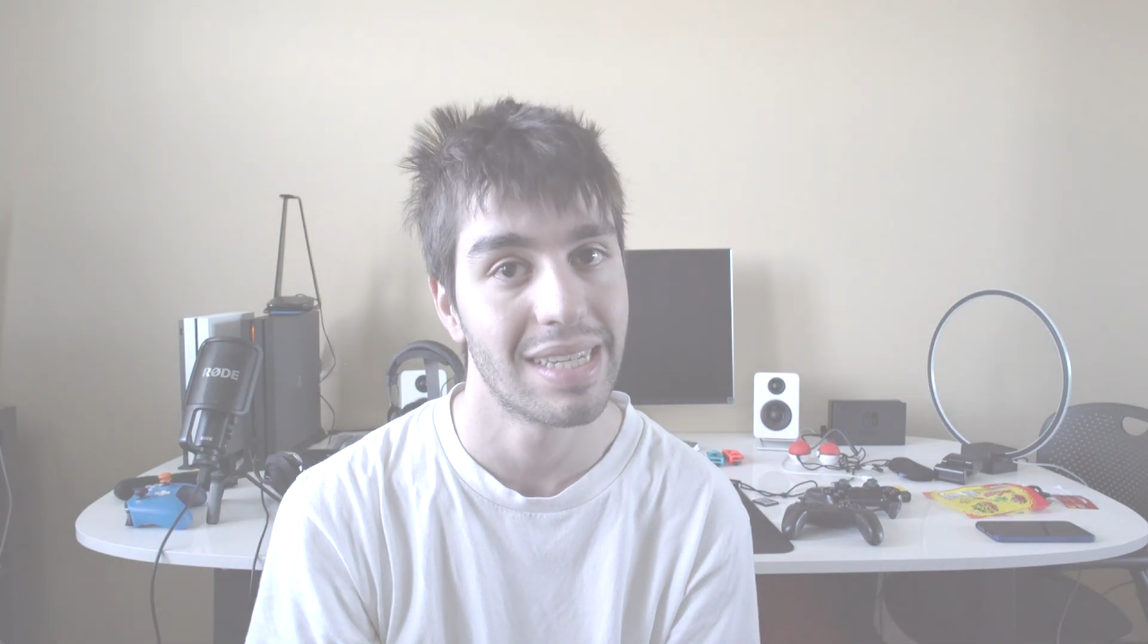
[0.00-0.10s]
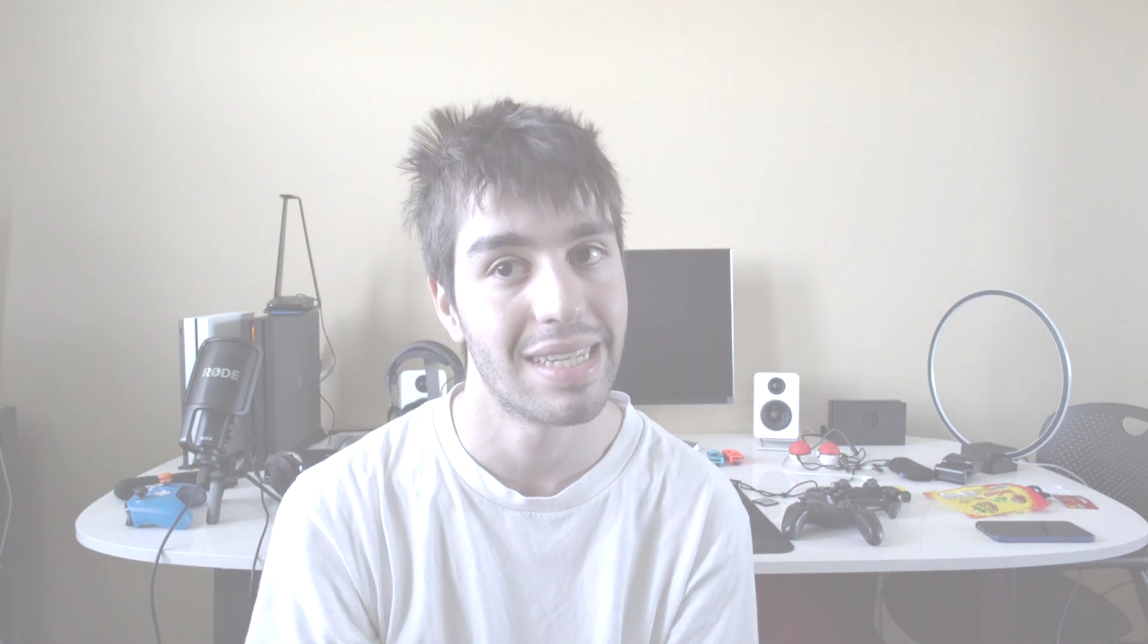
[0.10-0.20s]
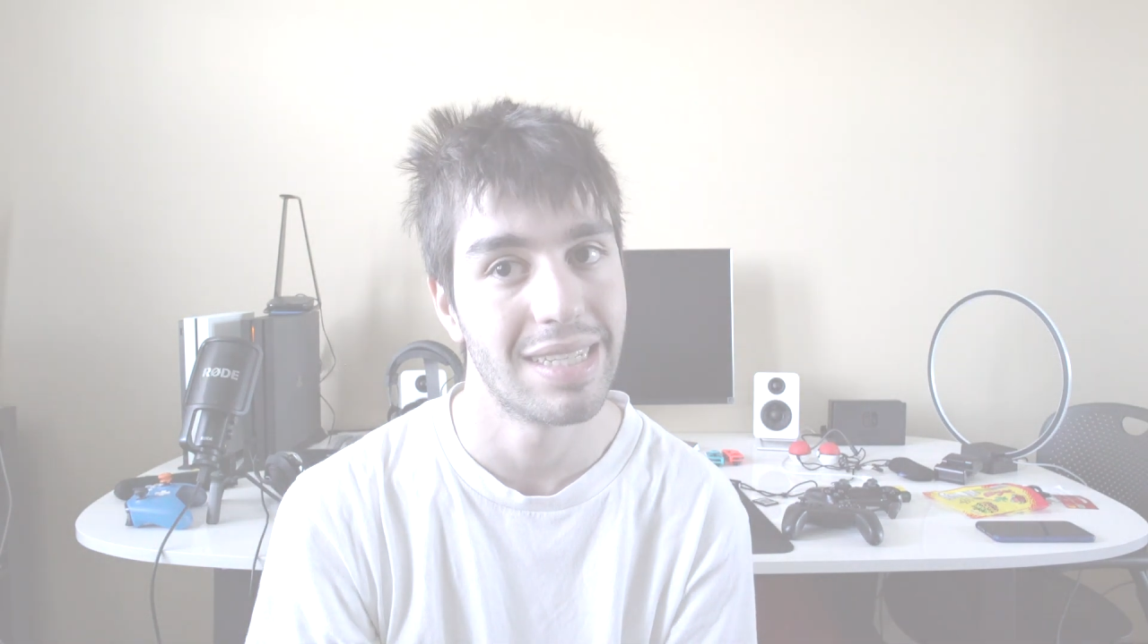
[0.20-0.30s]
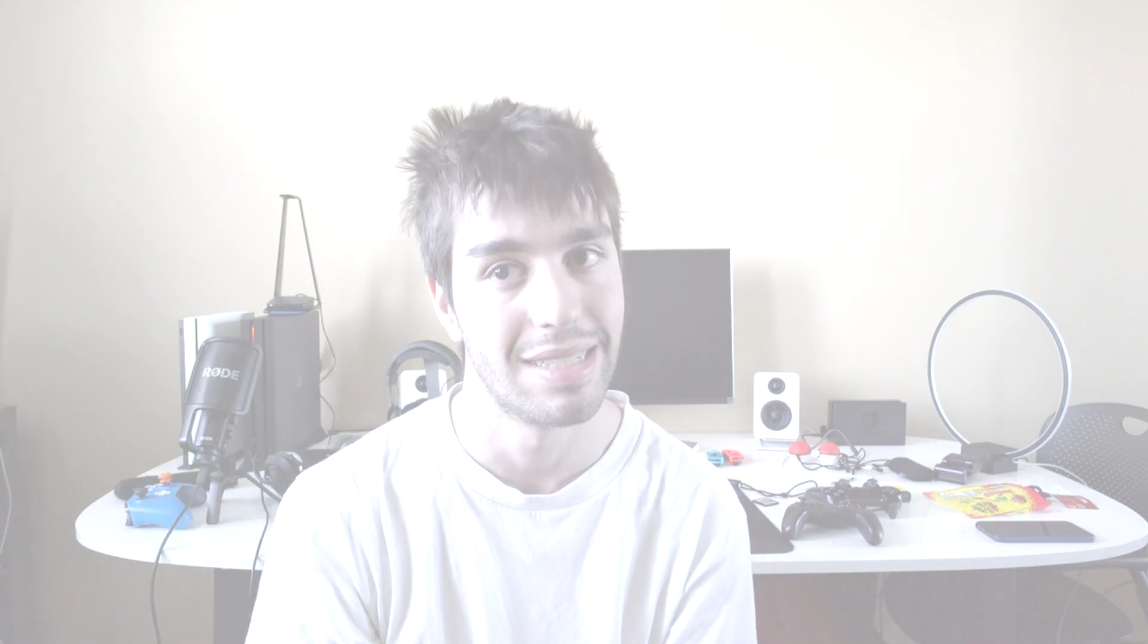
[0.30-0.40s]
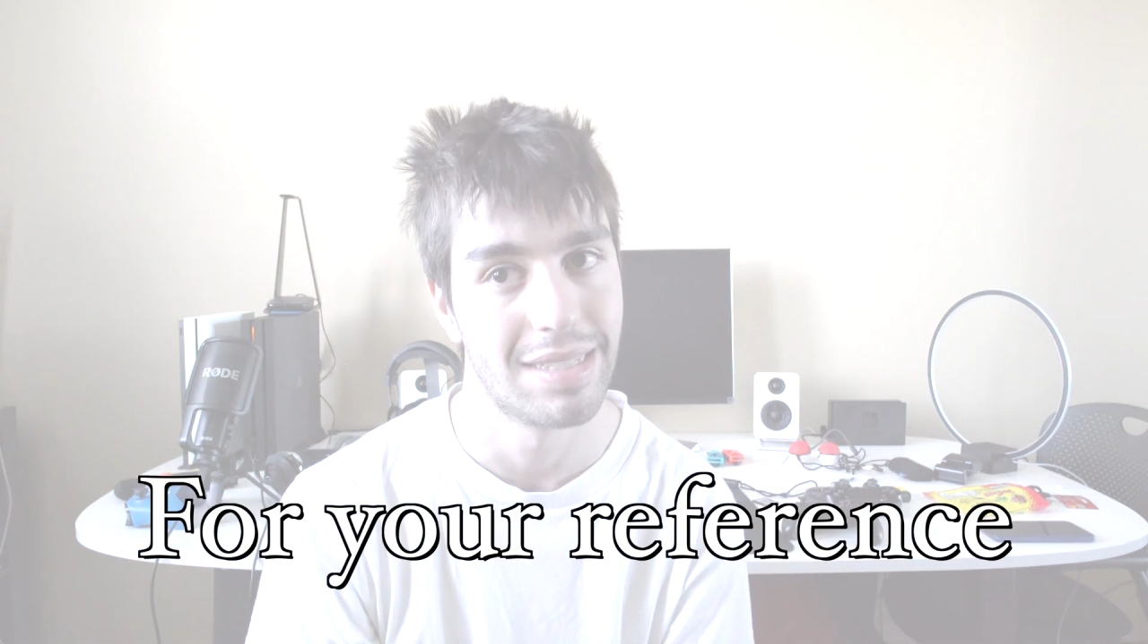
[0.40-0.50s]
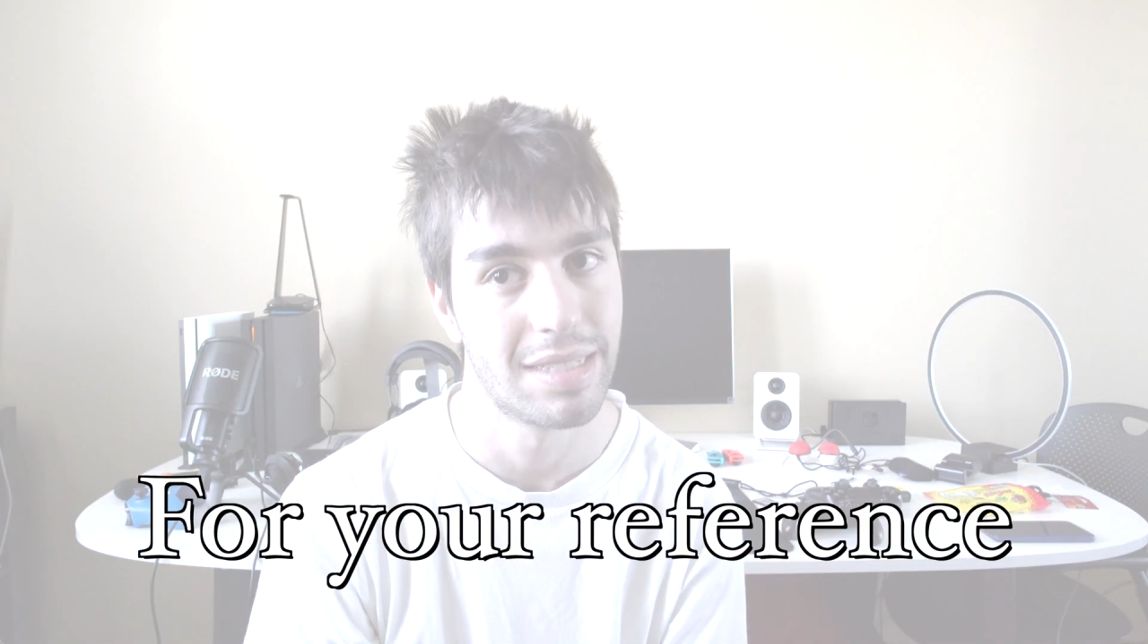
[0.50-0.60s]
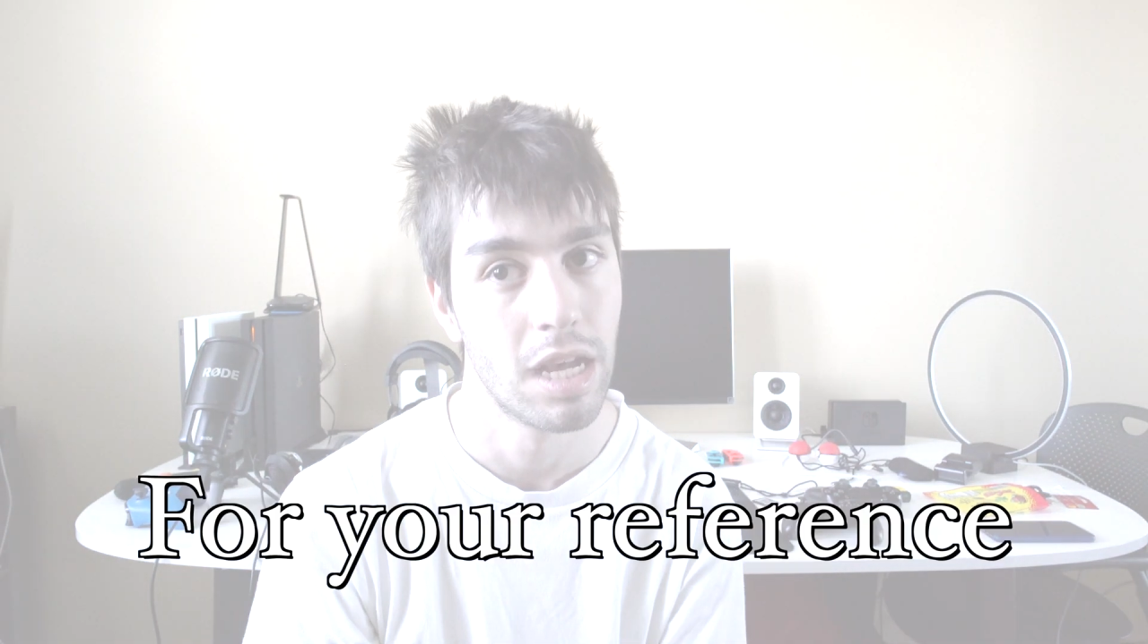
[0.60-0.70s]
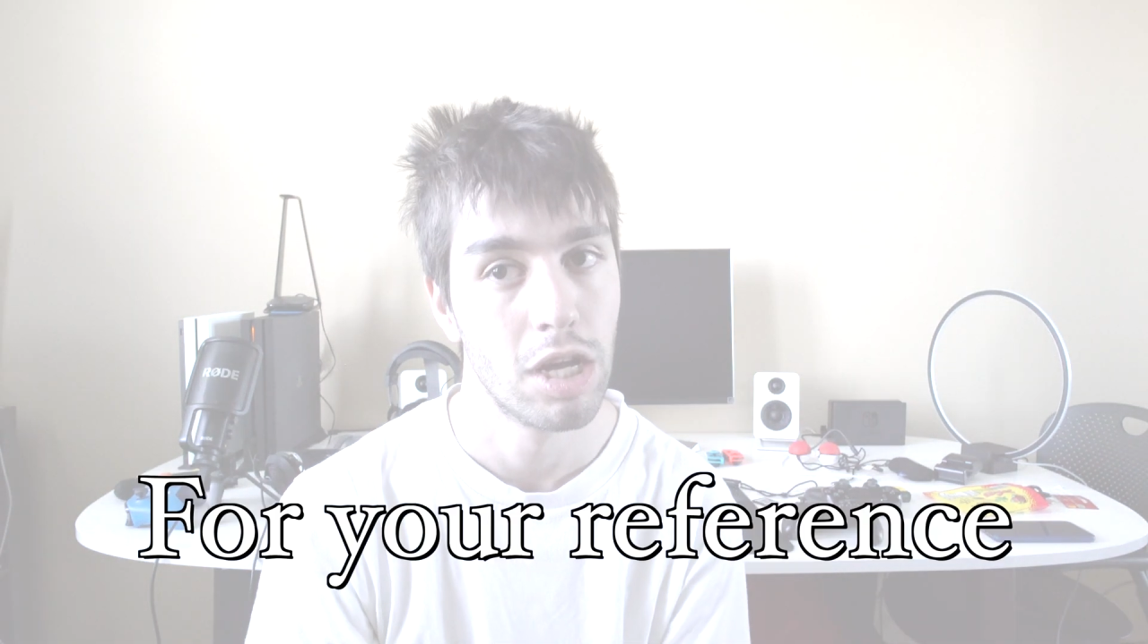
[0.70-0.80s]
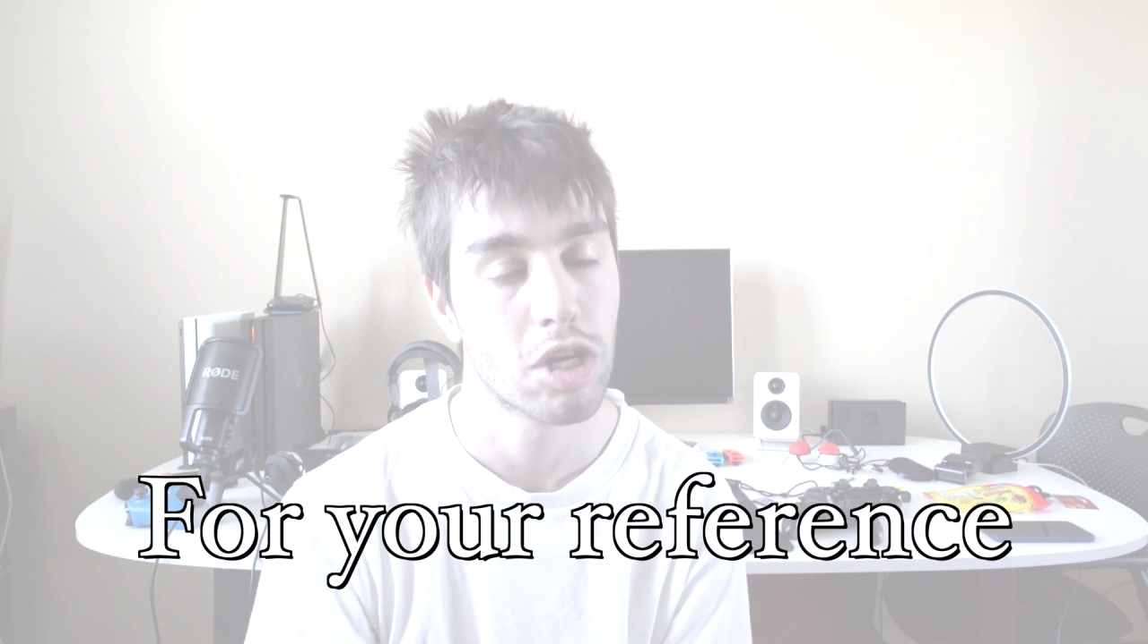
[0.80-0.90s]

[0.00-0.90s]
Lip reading: It is